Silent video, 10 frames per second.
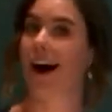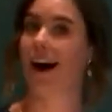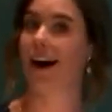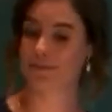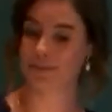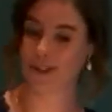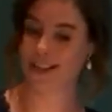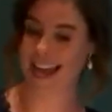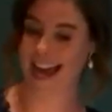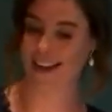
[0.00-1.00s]

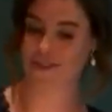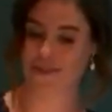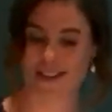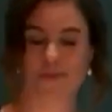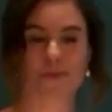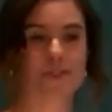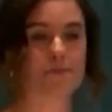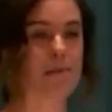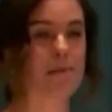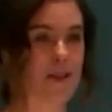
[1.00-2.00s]
unemployed actress was
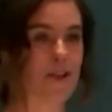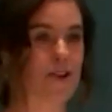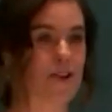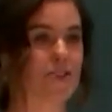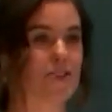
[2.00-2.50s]
my mother's